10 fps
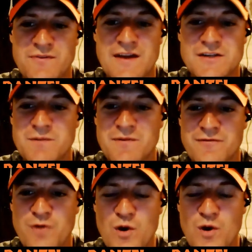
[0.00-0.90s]

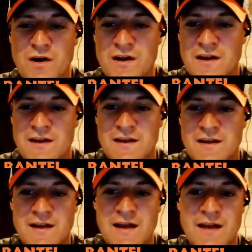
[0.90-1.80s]
possession before,
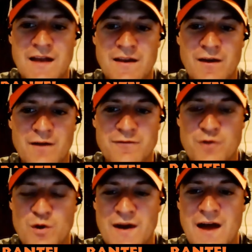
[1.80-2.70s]
and ended on
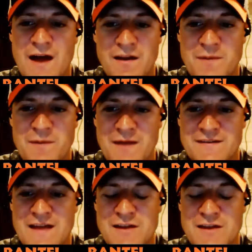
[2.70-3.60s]
4 and out at about the
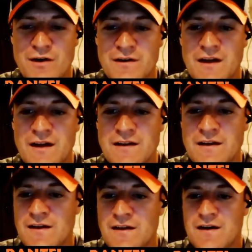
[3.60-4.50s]
10-yard line.
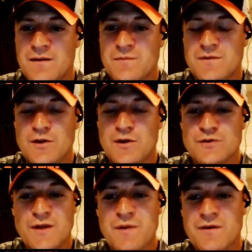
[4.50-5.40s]

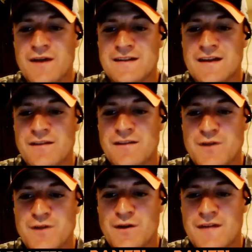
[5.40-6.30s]
So they went right down the
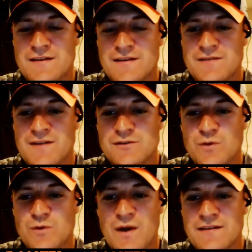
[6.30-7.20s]
field on that defense
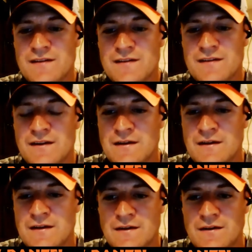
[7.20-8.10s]
twice. And
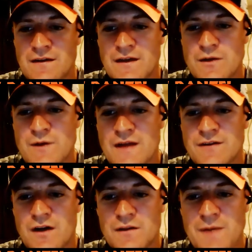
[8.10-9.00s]
like you and I
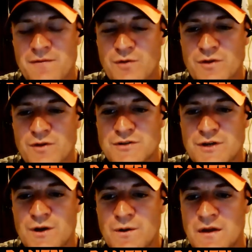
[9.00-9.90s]
talked about before the show,